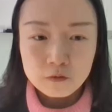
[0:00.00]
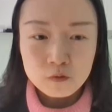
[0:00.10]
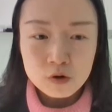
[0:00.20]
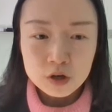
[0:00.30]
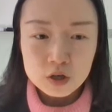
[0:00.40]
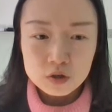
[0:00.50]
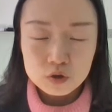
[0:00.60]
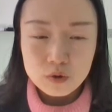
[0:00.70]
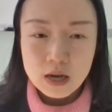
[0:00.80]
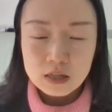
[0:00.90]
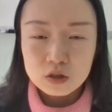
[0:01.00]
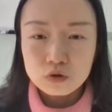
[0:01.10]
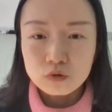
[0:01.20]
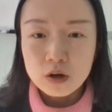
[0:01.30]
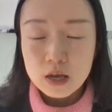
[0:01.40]
4 constraints
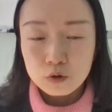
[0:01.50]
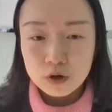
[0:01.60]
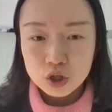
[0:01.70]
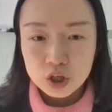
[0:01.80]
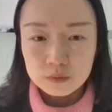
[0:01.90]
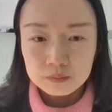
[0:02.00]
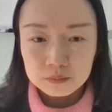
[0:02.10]
to an equation.